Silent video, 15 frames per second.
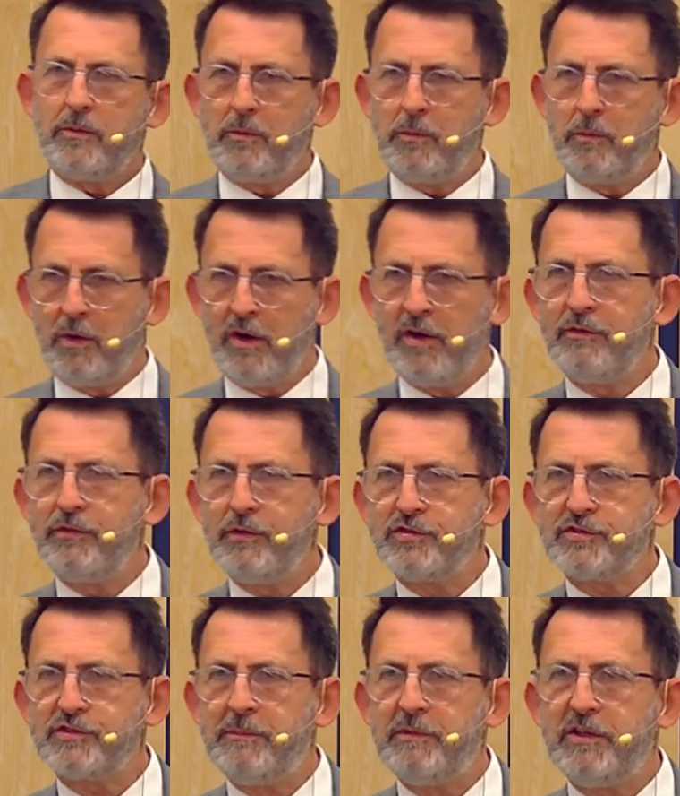one of those
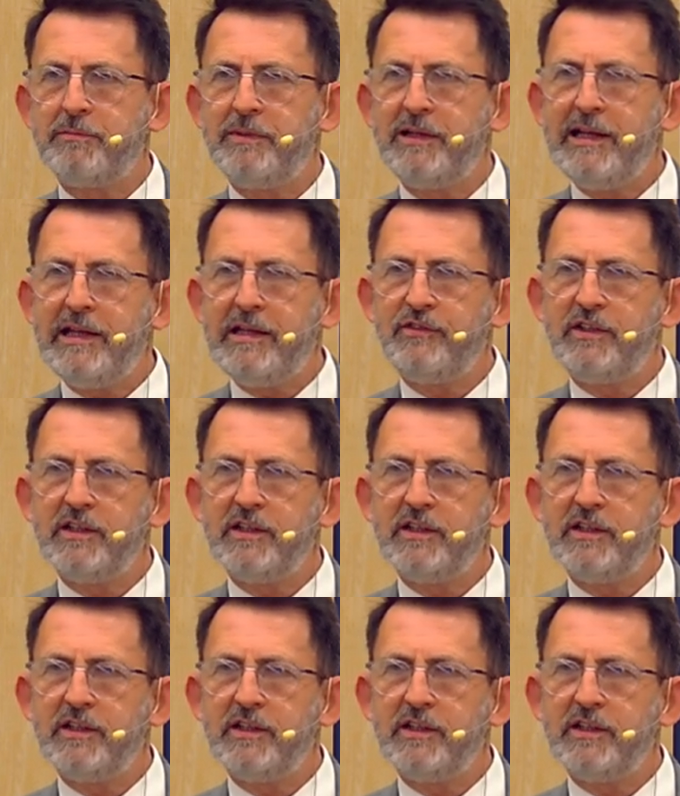criminals believed